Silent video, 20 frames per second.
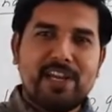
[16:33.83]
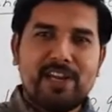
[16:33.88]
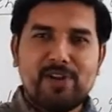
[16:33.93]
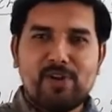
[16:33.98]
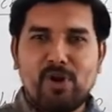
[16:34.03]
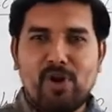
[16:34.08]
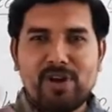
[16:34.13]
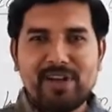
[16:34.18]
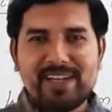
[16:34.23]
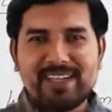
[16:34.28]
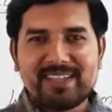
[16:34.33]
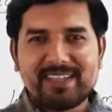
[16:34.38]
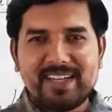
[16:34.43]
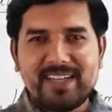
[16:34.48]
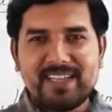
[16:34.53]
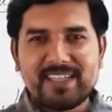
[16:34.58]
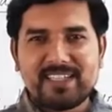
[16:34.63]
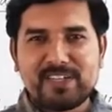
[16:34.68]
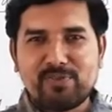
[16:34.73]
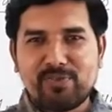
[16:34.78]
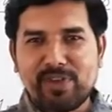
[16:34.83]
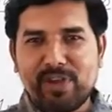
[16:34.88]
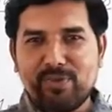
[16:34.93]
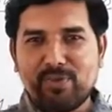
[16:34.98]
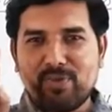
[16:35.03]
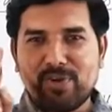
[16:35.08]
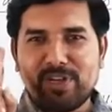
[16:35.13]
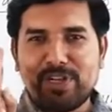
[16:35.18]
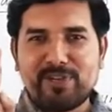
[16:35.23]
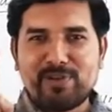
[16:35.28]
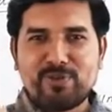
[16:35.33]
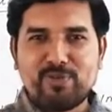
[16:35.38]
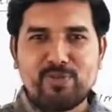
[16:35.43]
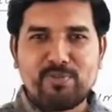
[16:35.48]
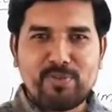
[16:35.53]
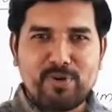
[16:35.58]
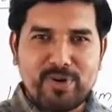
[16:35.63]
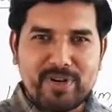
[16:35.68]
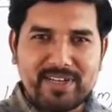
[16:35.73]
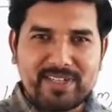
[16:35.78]
Non-distillation we have only two
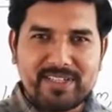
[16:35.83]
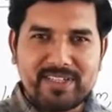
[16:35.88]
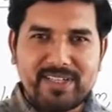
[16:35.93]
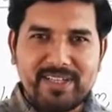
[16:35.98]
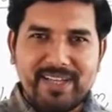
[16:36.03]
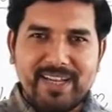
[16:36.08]
products,